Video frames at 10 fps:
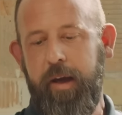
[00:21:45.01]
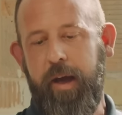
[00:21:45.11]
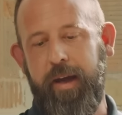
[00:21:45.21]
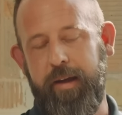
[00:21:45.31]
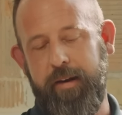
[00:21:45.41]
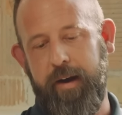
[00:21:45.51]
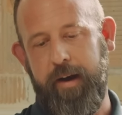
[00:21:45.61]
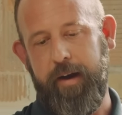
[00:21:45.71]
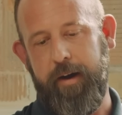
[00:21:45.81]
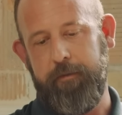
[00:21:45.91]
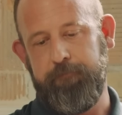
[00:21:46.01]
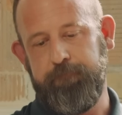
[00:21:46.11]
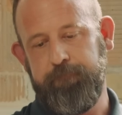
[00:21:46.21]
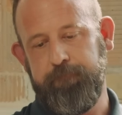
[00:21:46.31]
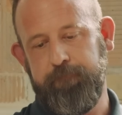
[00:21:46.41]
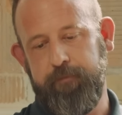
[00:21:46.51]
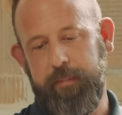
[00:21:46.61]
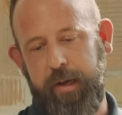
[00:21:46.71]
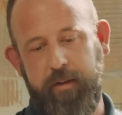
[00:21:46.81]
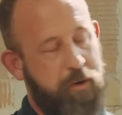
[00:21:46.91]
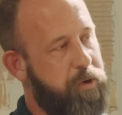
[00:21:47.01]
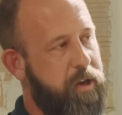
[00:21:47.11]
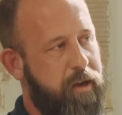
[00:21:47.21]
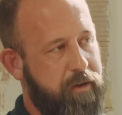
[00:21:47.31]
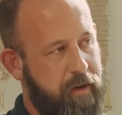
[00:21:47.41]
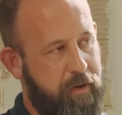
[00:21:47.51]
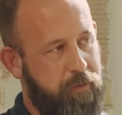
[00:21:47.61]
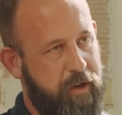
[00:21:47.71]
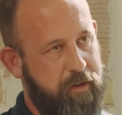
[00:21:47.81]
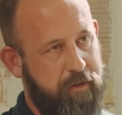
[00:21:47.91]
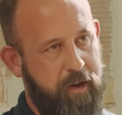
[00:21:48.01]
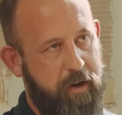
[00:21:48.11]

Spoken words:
And so we did, and we,